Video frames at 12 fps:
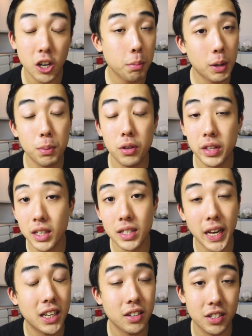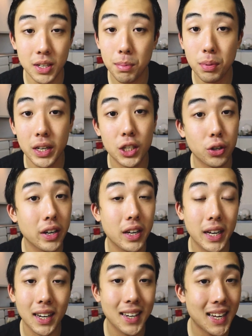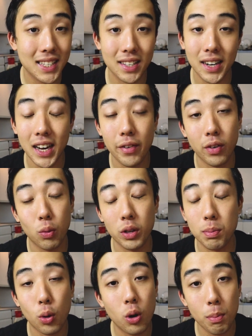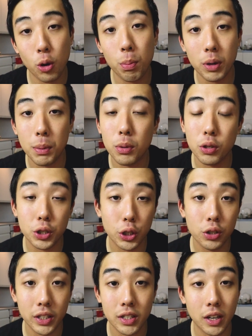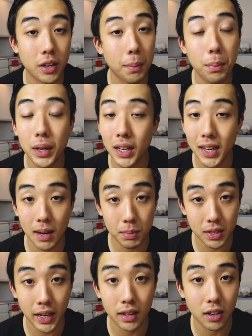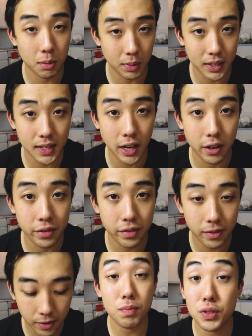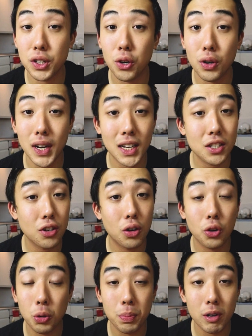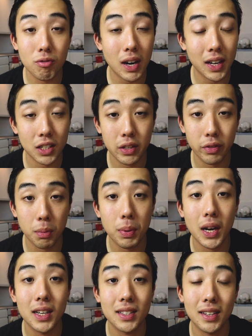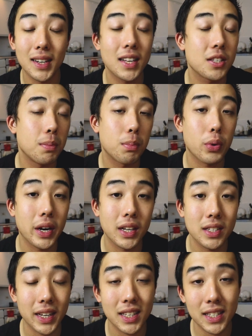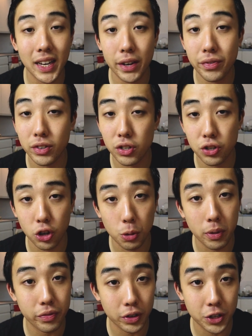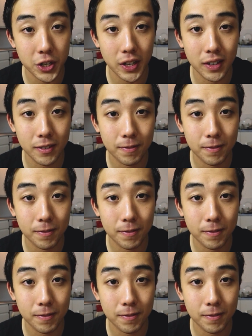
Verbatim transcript: Young people these days are simply drinking less than ever, with more and more people choosing to completely abstain, like myself. So let's not all be relics of the past and let's embrace a safe and sober future.